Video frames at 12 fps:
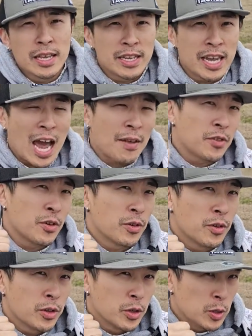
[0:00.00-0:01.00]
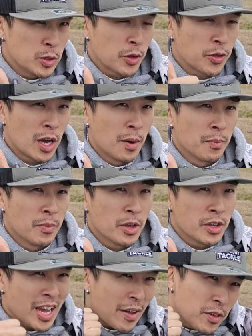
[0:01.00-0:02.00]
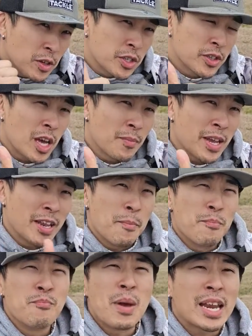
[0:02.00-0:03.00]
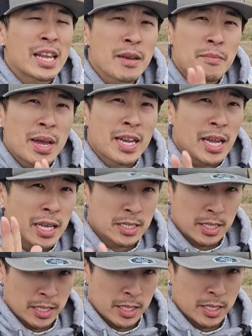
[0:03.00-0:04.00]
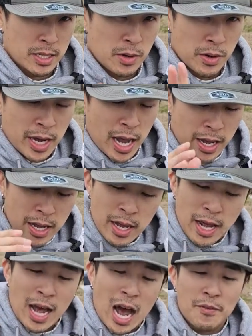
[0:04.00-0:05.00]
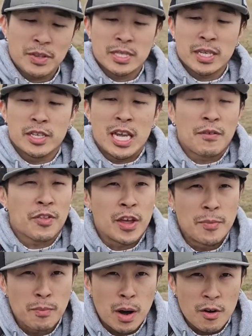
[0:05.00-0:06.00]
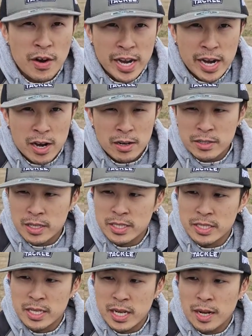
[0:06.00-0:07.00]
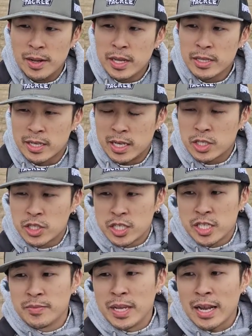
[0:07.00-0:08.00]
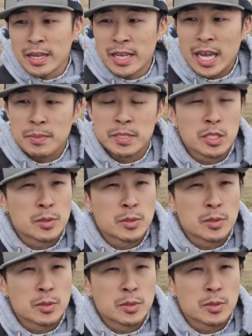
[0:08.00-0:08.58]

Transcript: you have to use your thumb. You have to use the thumb in many, many instances, okay? Obviously, you have a thumb bar right here. This is the clutch system that keeps the